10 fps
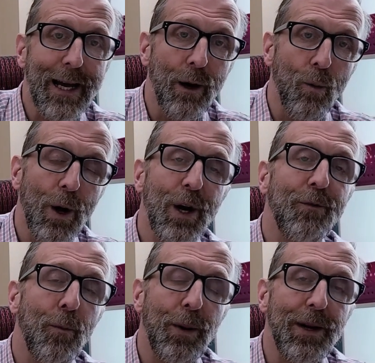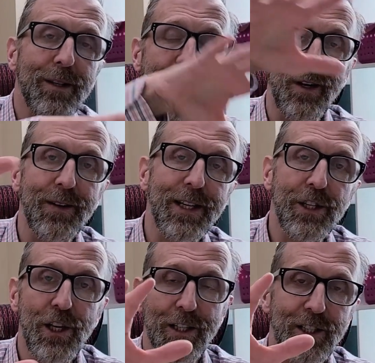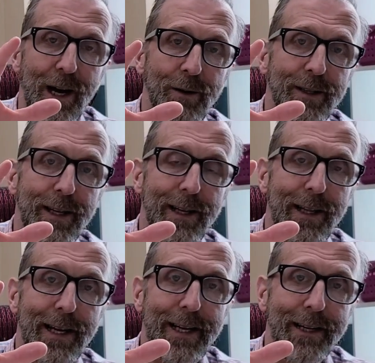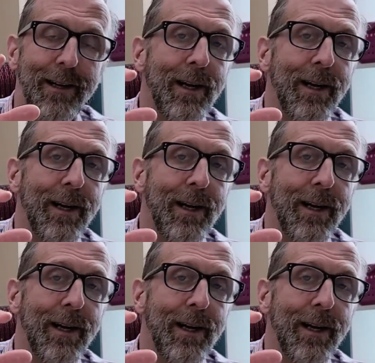and a wonderful peninsula that juts out into the lake.